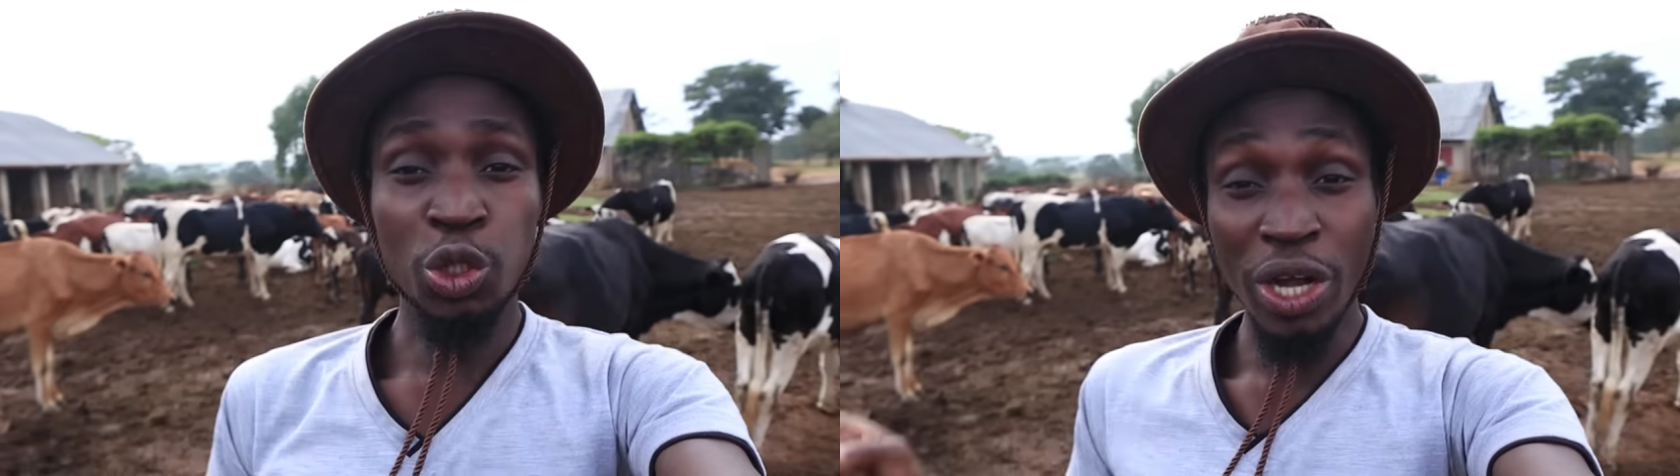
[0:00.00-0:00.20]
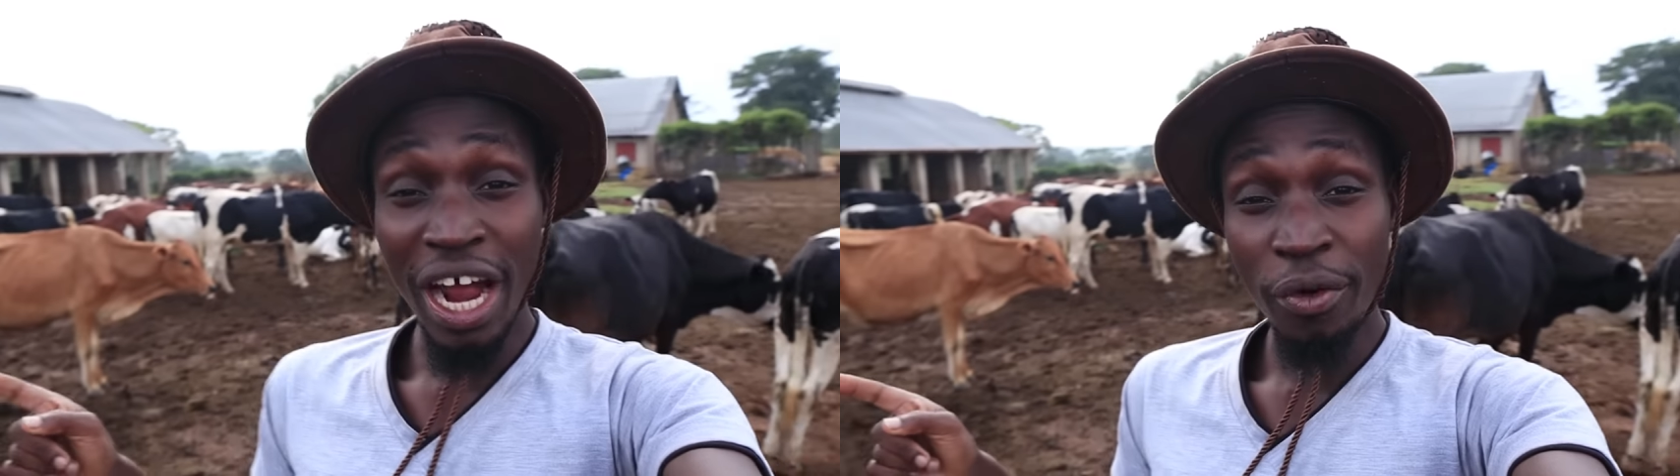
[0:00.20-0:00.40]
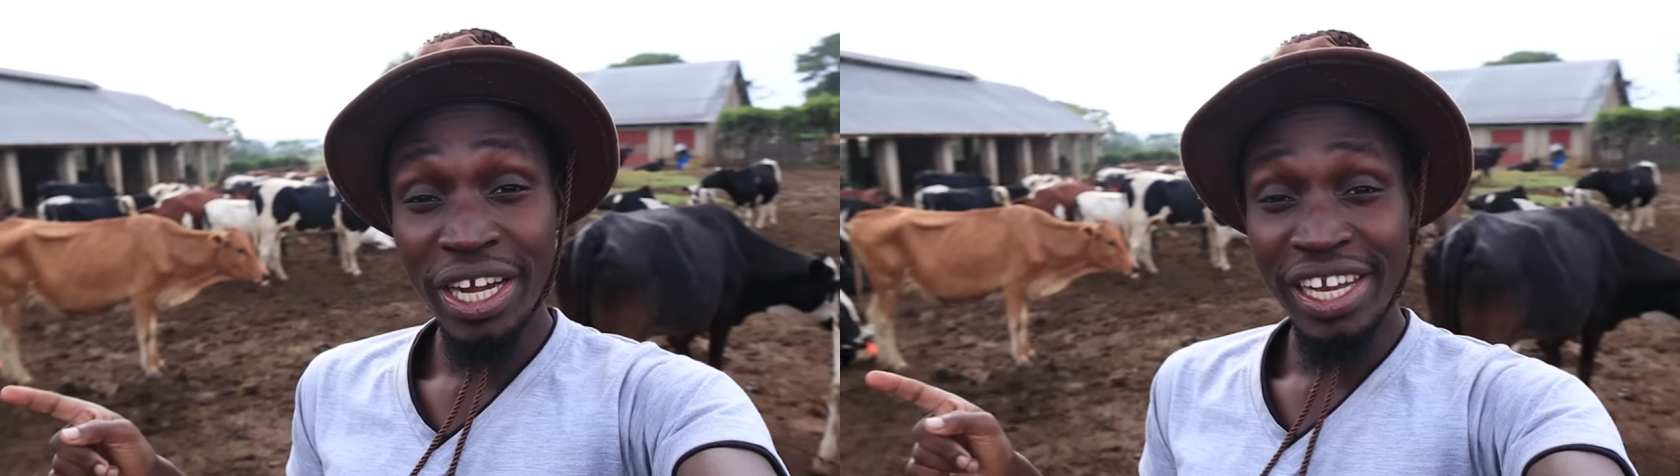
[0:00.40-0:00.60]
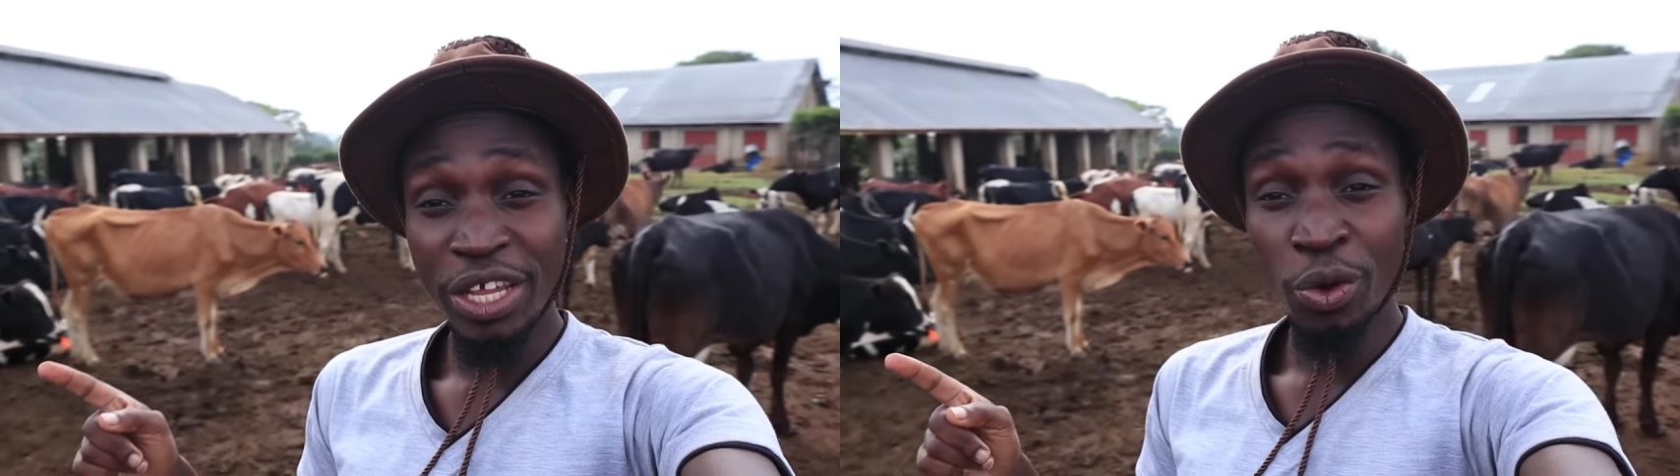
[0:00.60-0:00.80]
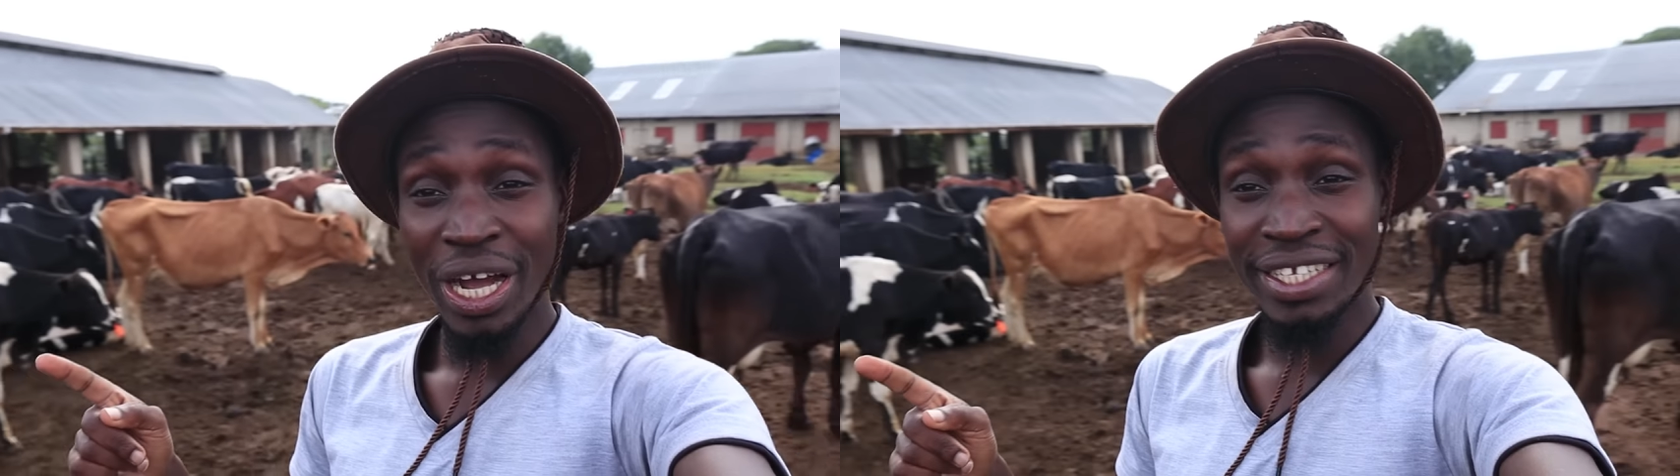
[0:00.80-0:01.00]
So
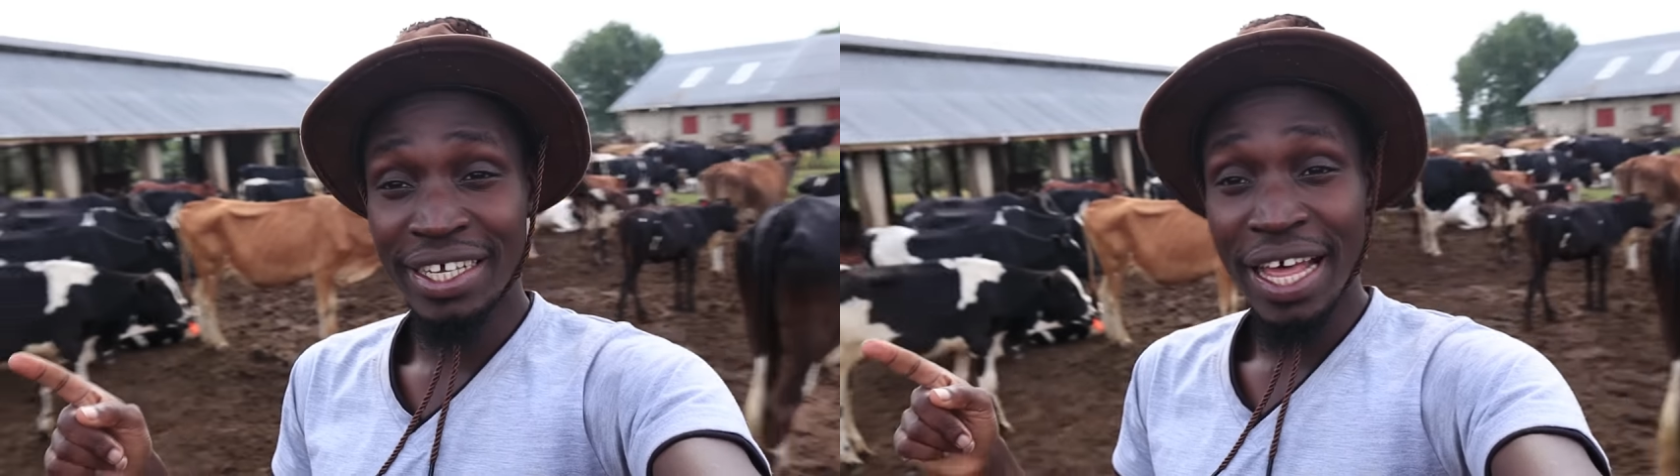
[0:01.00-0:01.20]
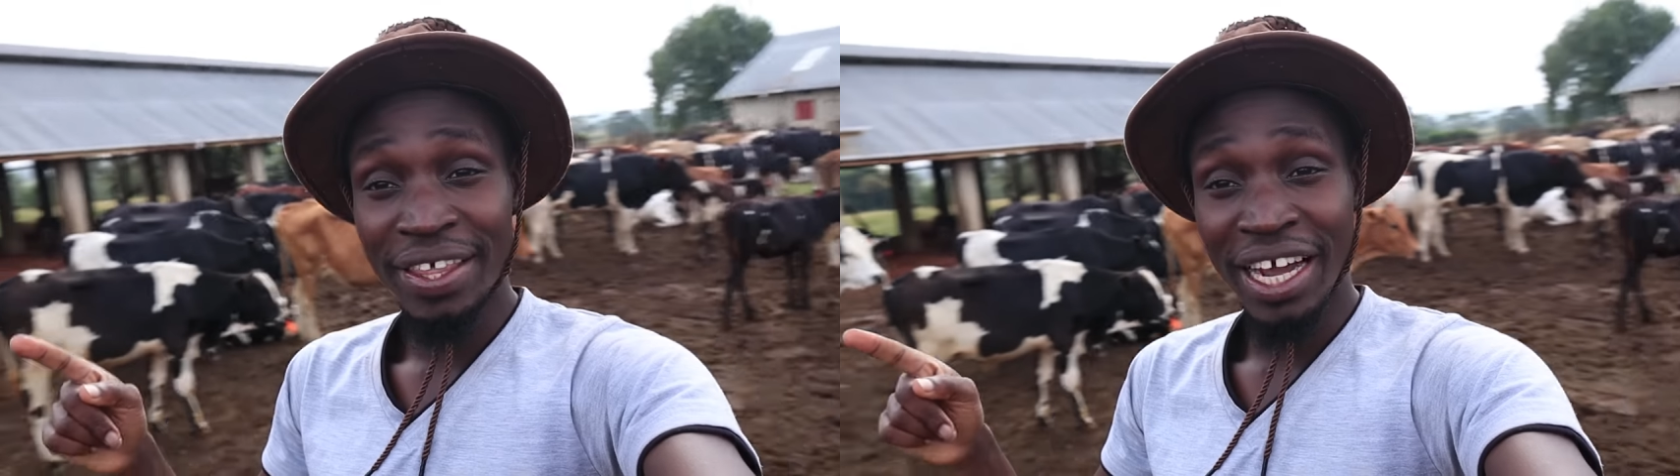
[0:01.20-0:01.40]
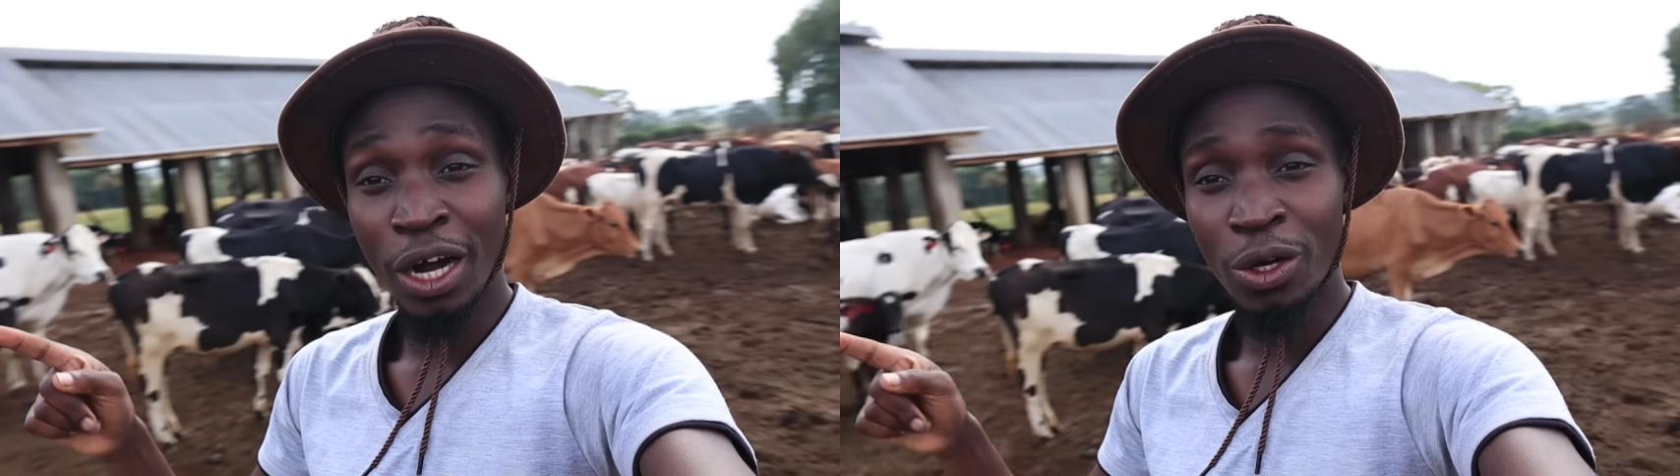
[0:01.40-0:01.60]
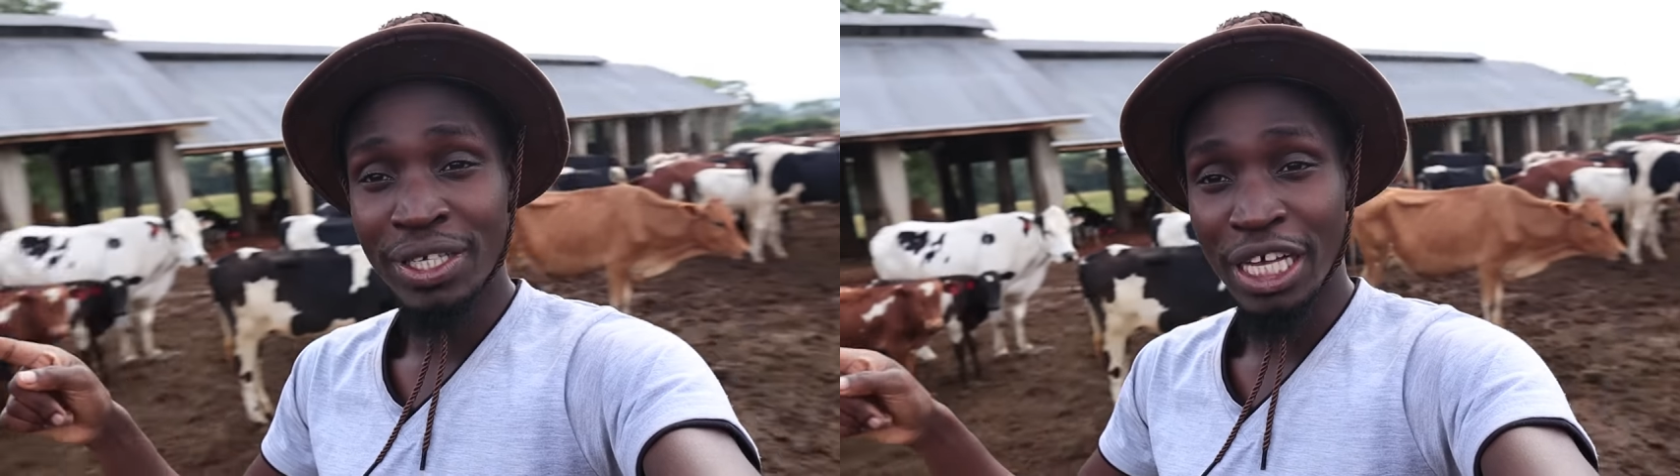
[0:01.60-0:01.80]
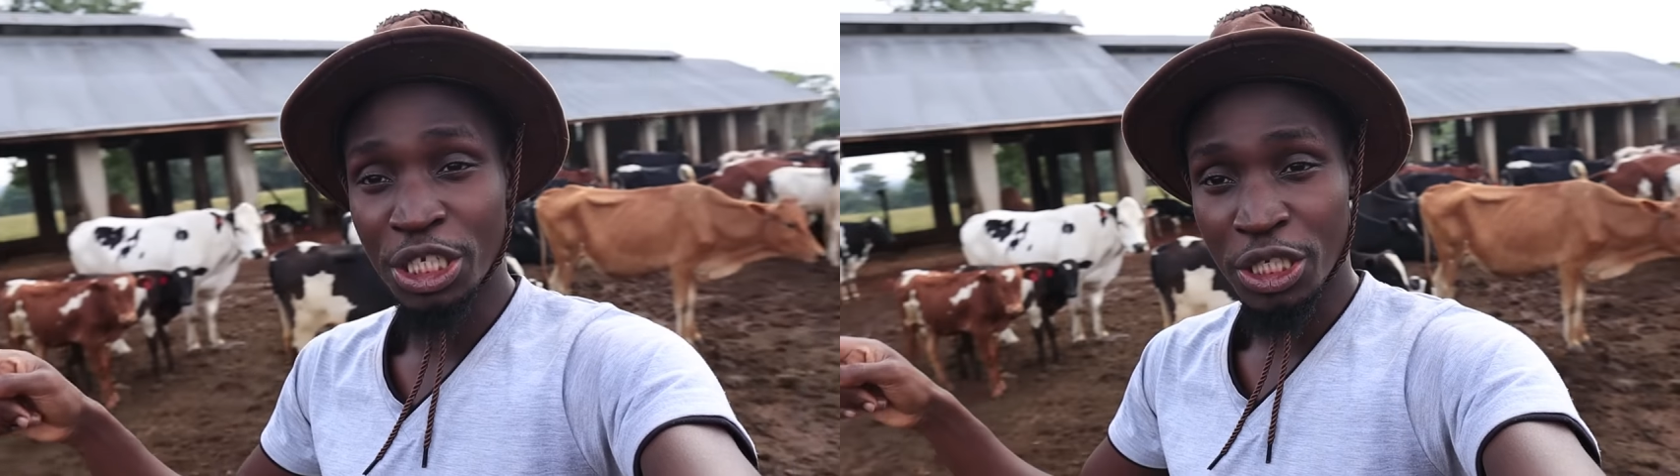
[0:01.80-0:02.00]
currently, you can see that the
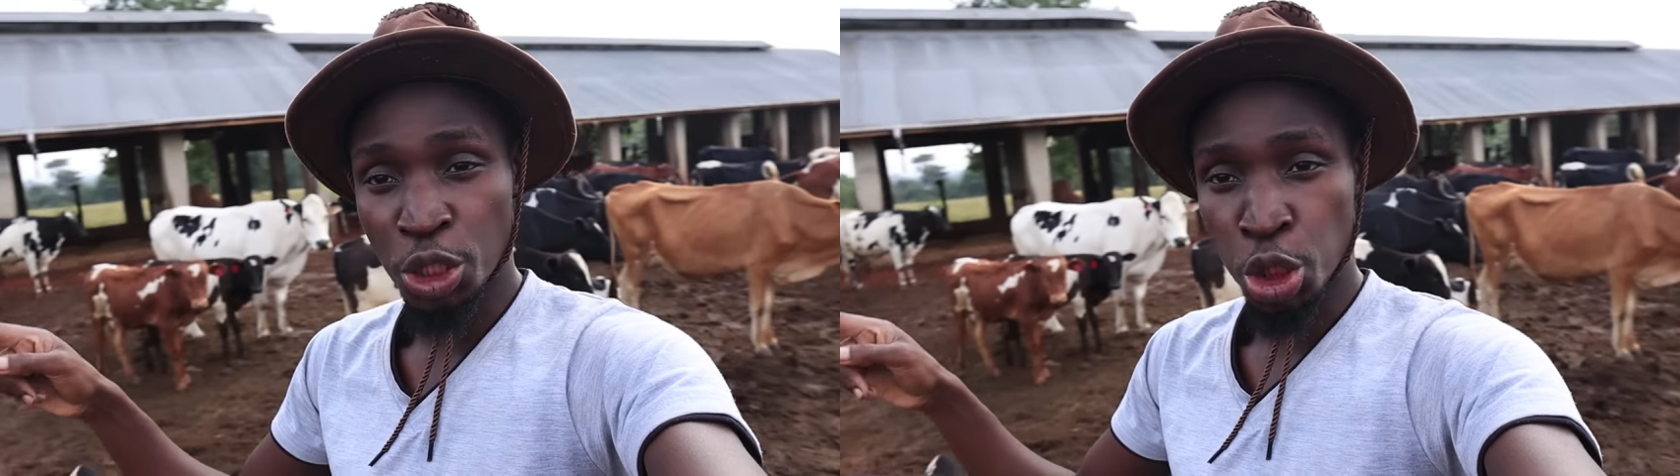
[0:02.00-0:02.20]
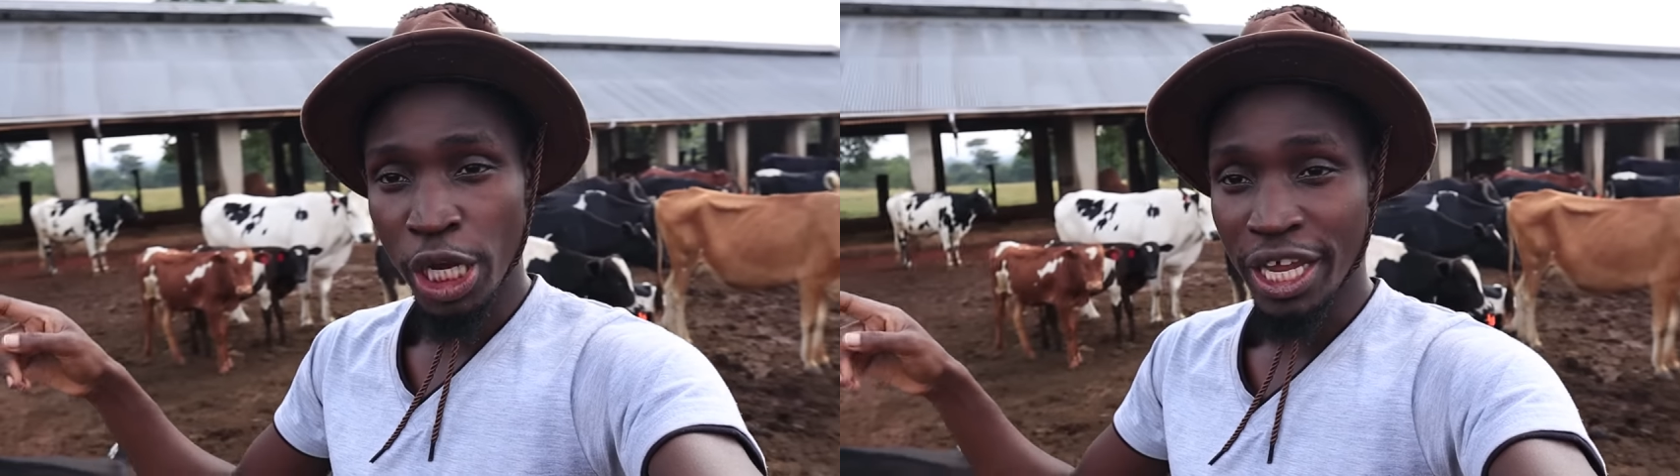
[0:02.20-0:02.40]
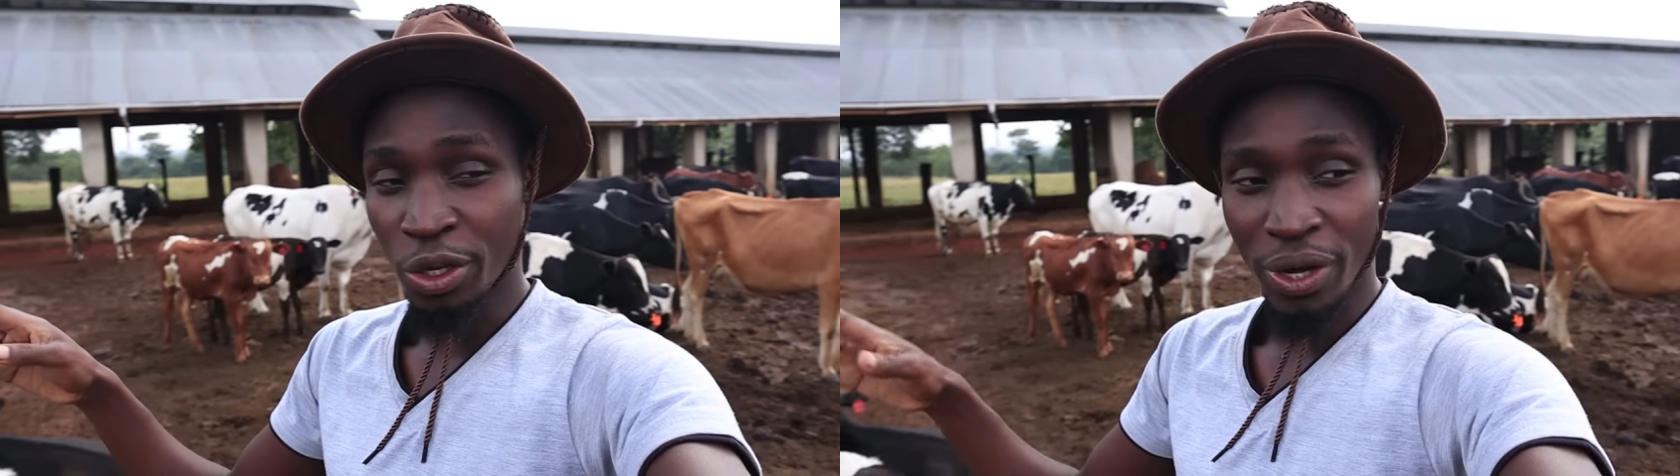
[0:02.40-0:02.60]
cows are just chilling.